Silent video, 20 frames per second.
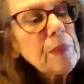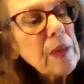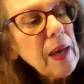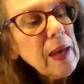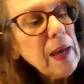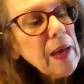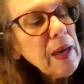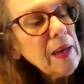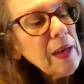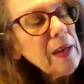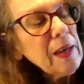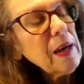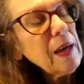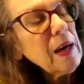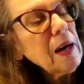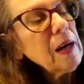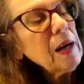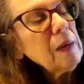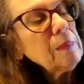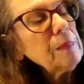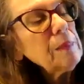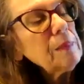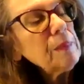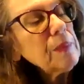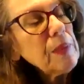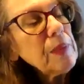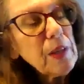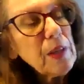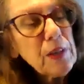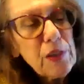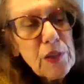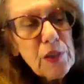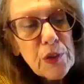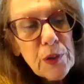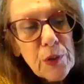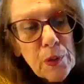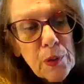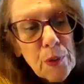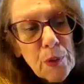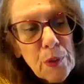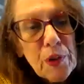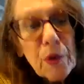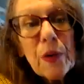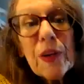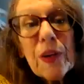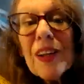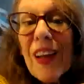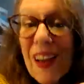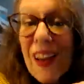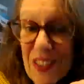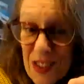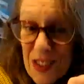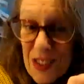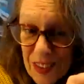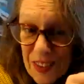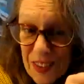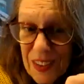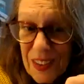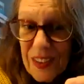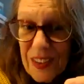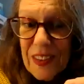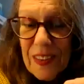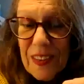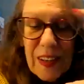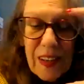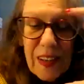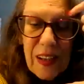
a new neurological